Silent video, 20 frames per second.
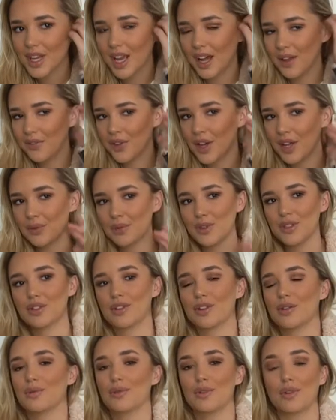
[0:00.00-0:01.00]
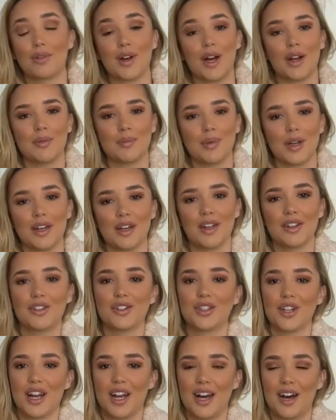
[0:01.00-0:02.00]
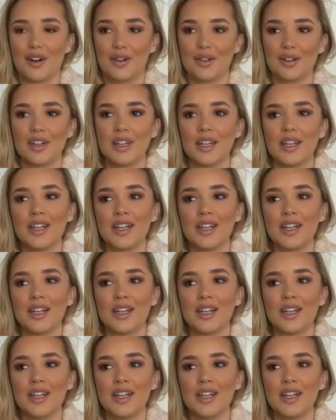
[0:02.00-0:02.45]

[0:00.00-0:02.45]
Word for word: And then we're just gonna walk around a bit, chill out.